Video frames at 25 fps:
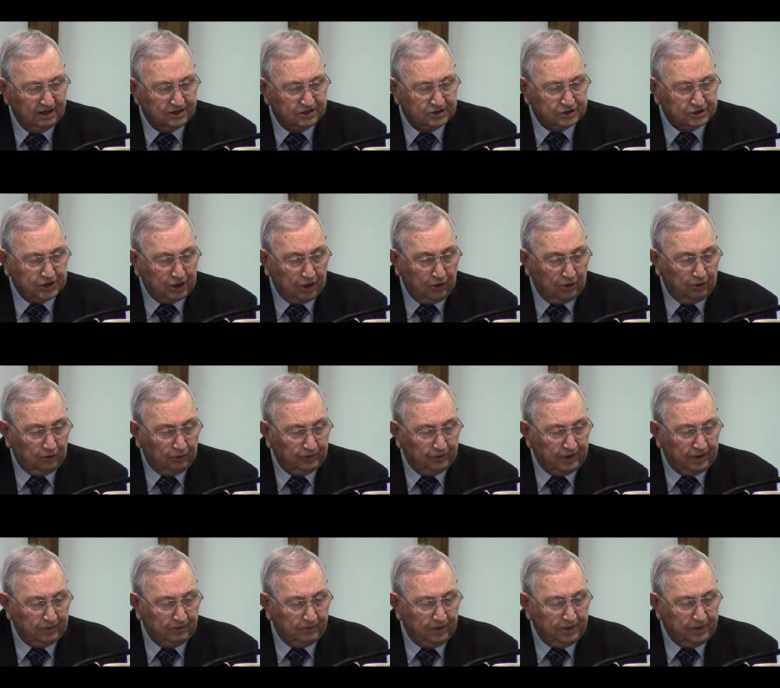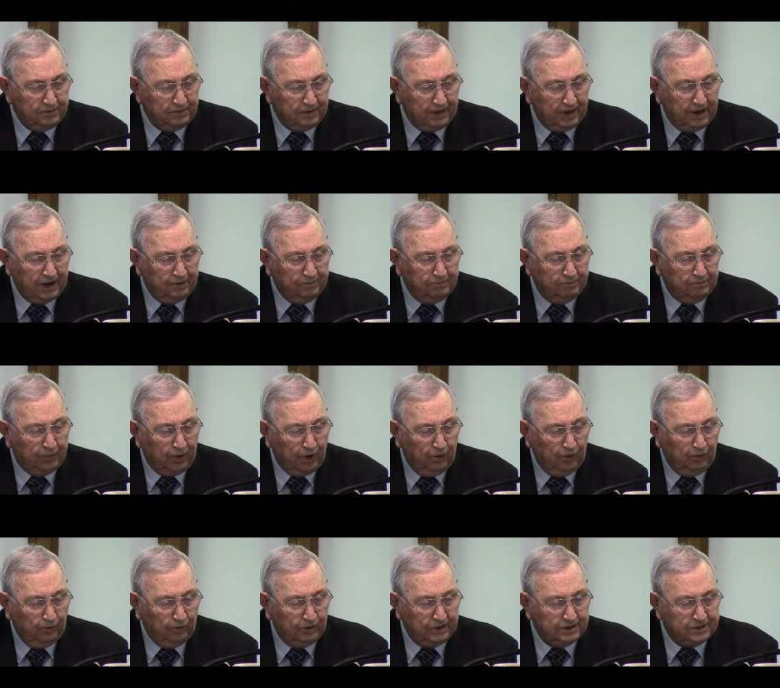So that we may
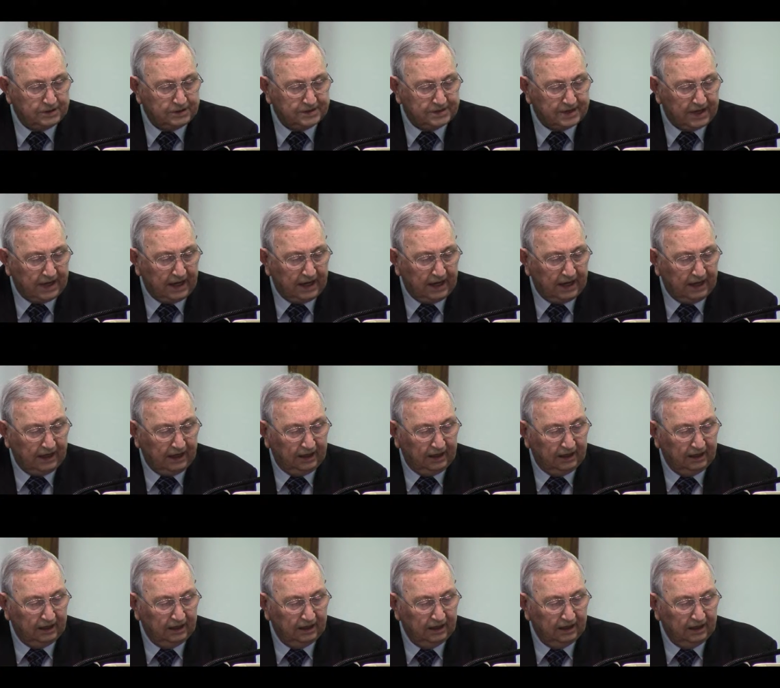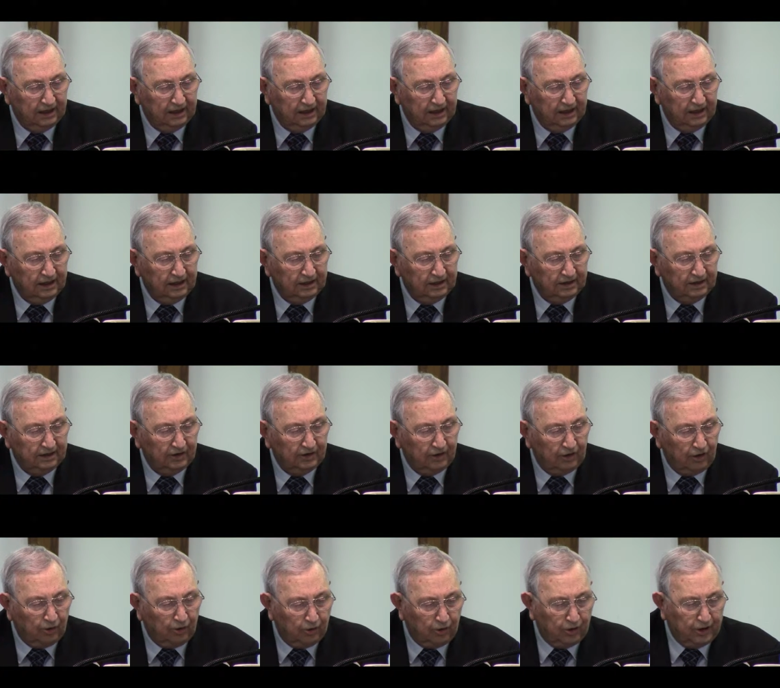boldly say, the
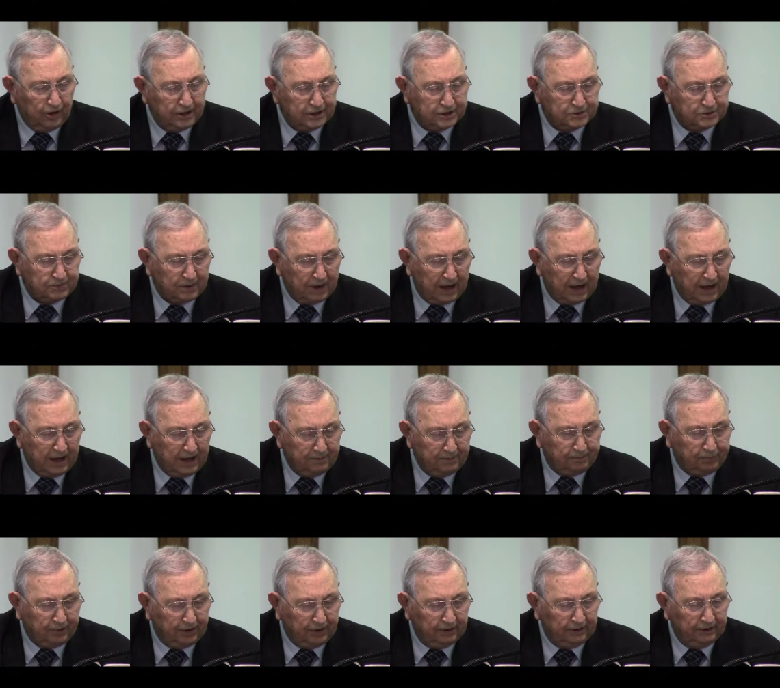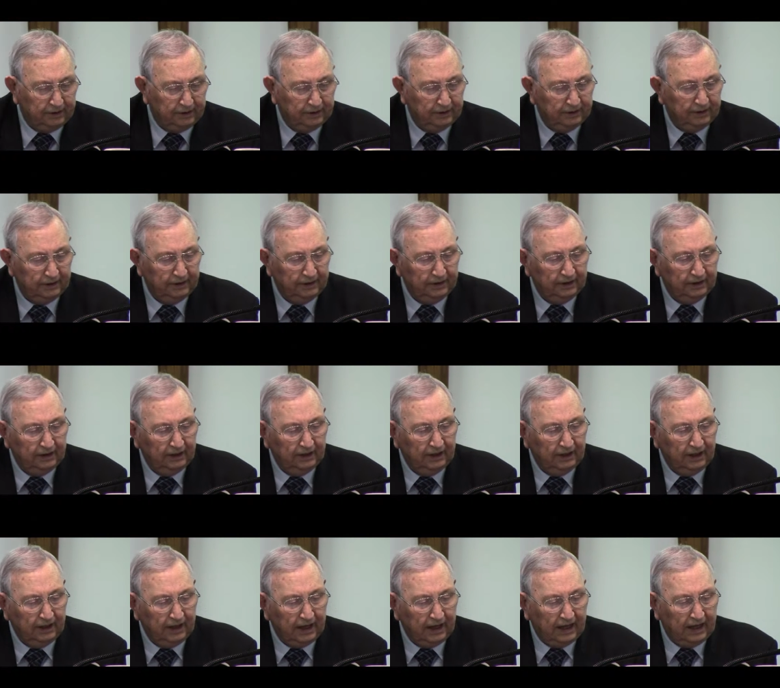Lord is my helper,
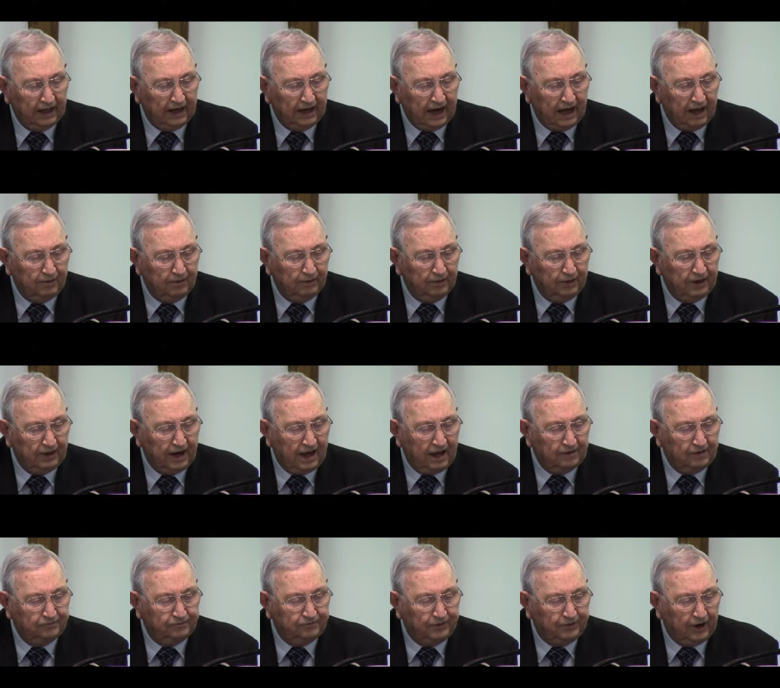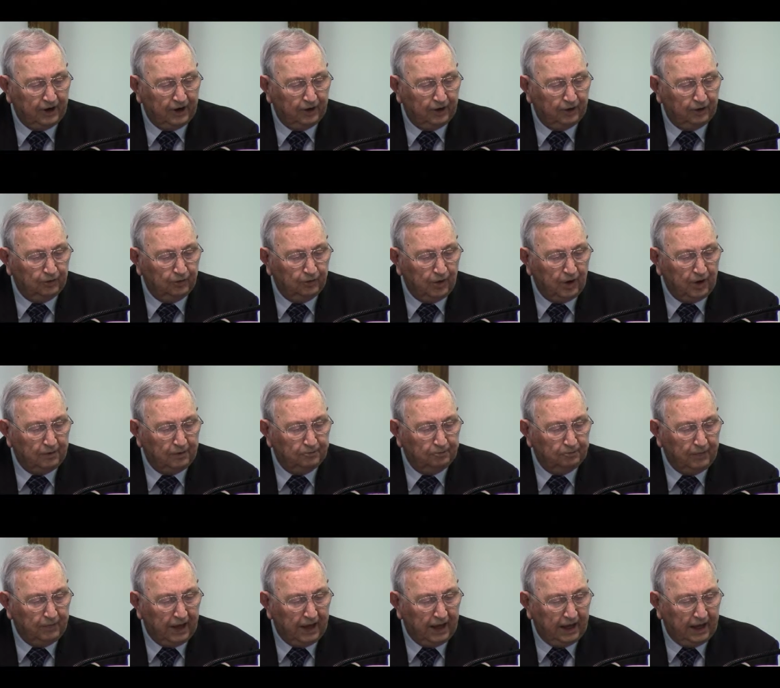and I will not fear
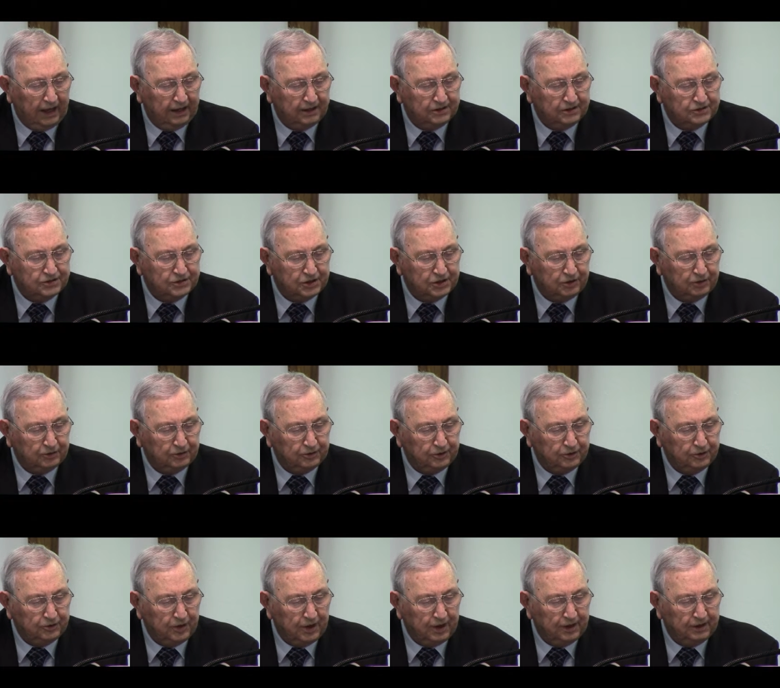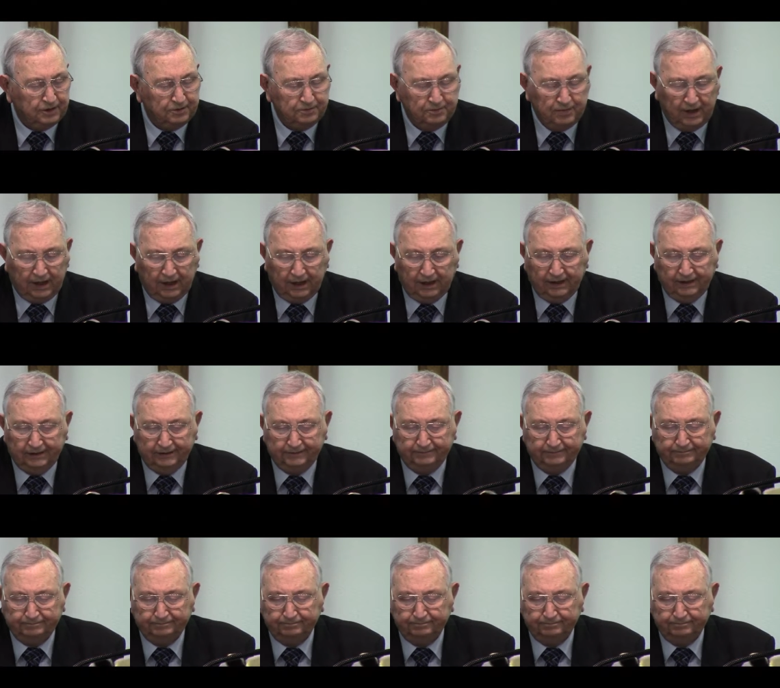what man shall do unto me.